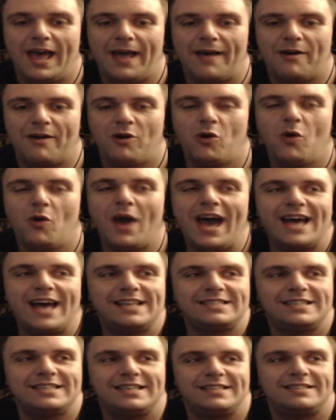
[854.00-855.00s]
Who
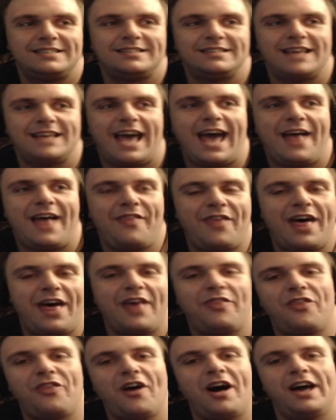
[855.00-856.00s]
hasn't had
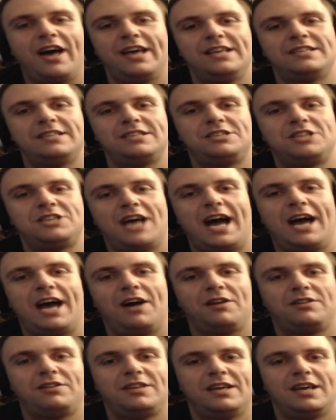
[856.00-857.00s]
that thought as a
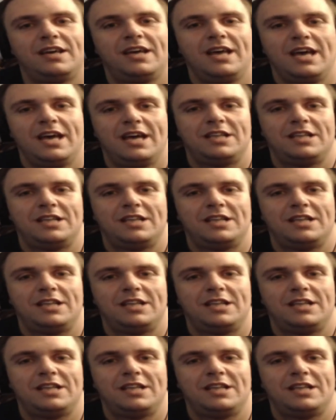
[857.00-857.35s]
child to